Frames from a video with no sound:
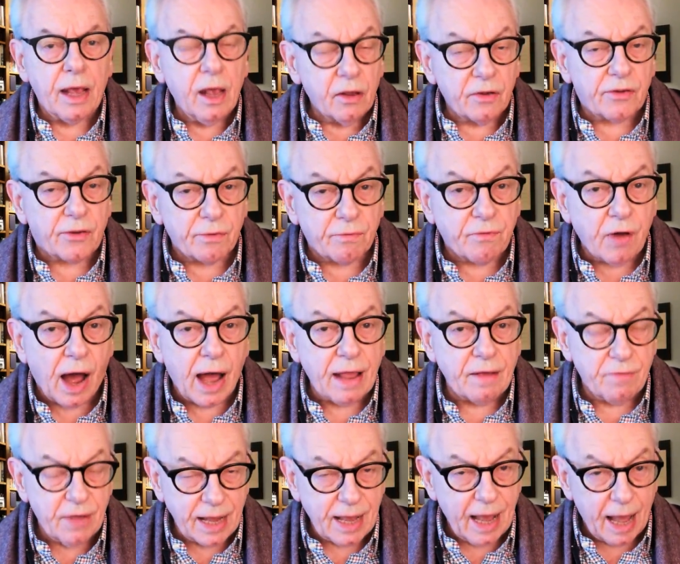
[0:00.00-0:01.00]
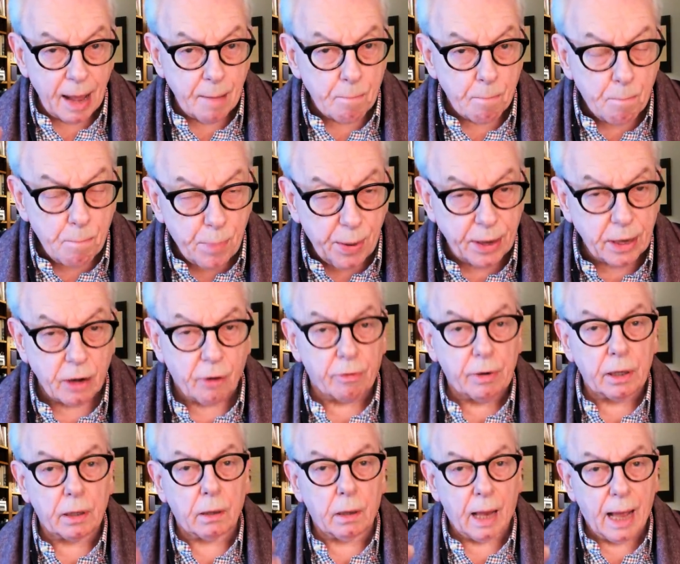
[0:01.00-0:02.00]
surviving
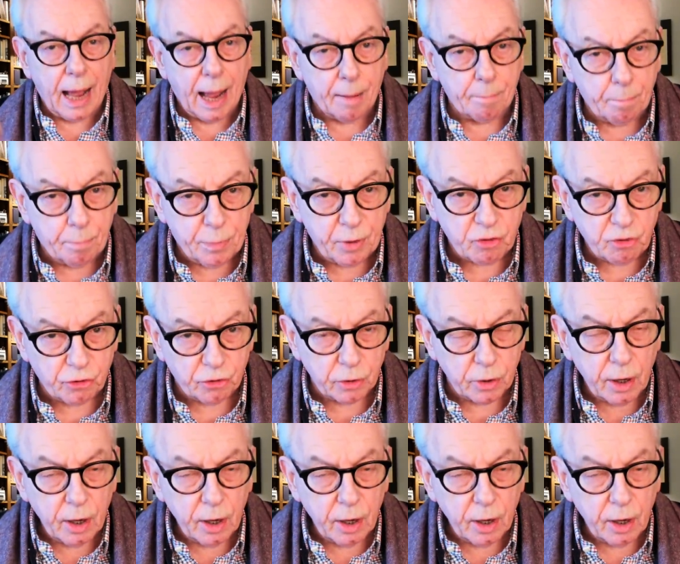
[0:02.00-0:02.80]
imperial ambition.